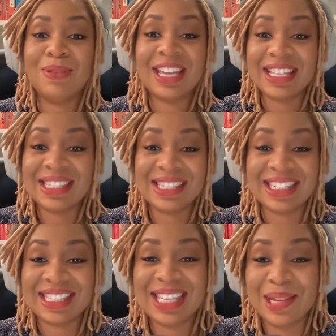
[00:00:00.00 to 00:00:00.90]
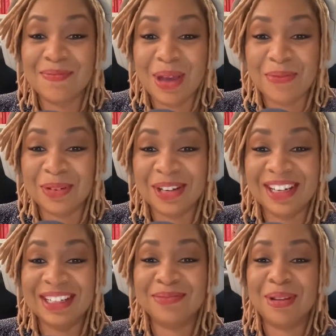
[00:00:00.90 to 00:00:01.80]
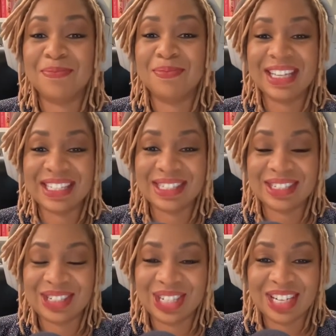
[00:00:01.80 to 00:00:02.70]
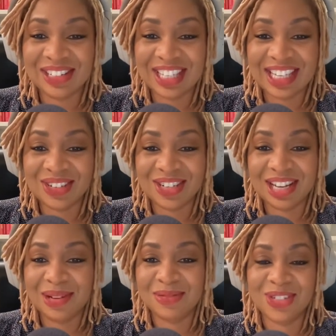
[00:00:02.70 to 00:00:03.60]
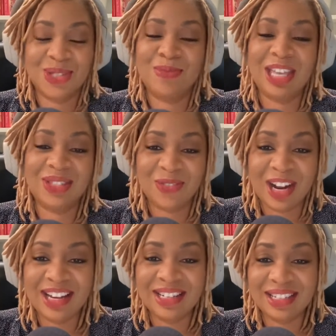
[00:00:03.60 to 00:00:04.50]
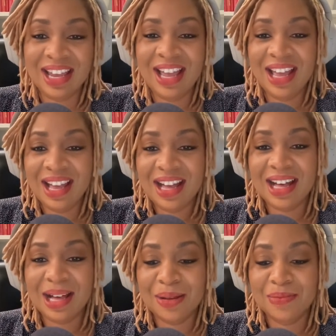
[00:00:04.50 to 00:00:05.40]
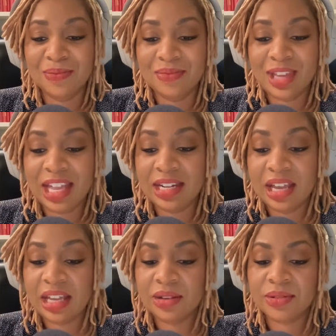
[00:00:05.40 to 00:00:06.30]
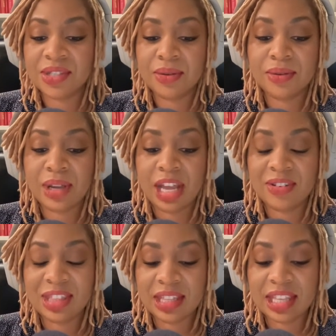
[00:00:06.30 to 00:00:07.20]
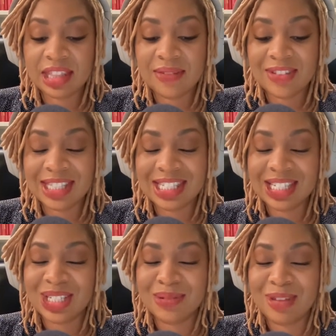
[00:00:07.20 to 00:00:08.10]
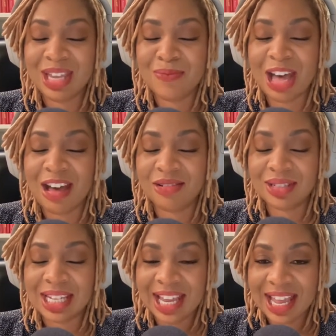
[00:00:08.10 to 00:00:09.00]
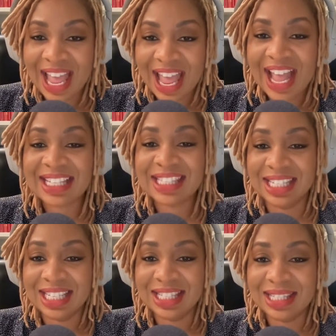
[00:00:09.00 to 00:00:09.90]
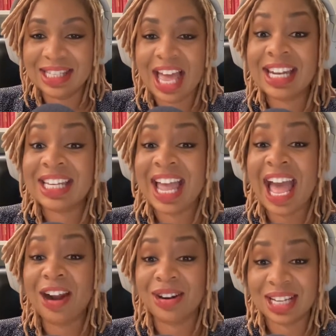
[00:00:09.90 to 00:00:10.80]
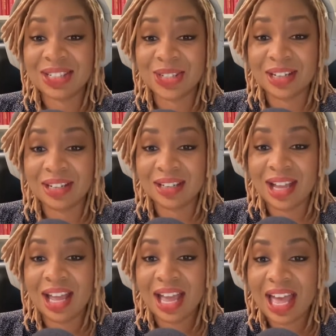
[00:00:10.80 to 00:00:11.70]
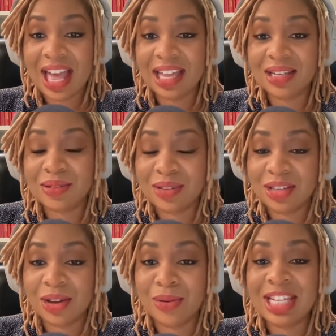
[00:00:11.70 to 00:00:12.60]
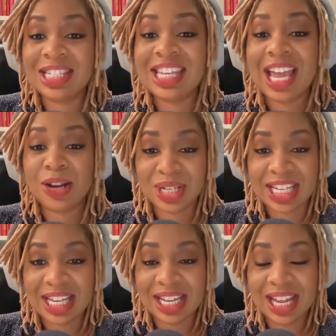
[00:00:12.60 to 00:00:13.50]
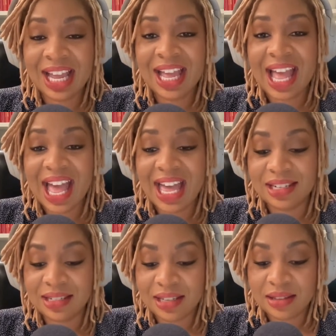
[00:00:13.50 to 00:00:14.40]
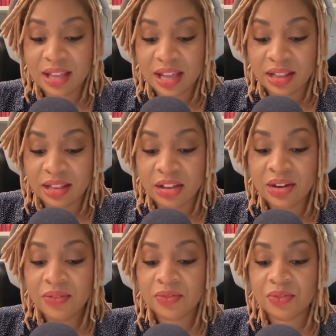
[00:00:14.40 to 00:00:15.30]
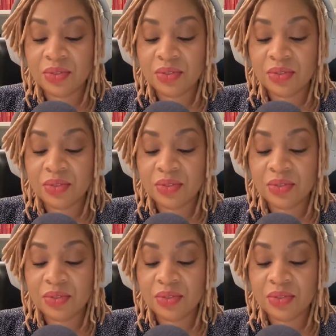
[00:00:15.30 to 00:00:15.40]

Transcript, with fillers: biggest team member, my biggest cheerleader, and just best friend. Um, and and also everything that they've instilled in me about excellence and character and you know integrity and a lot of